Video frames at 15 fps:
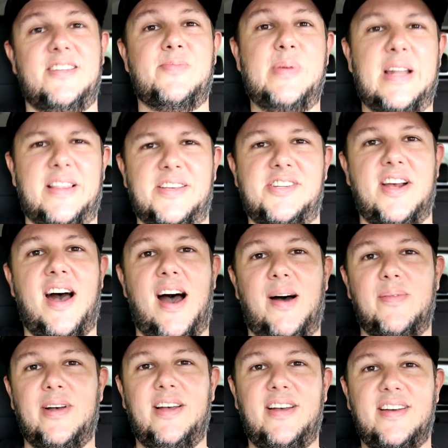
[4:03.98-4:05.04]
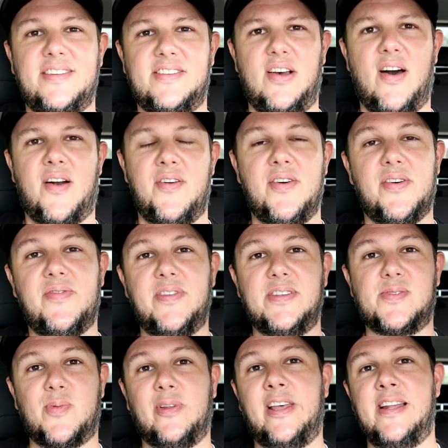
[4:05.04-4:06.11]
it's been at the shop. So I don't know if
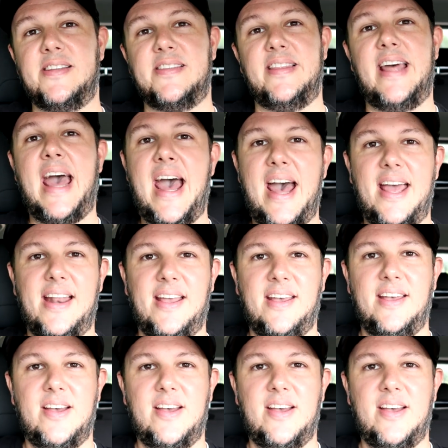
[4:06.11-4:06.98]
it's related to that,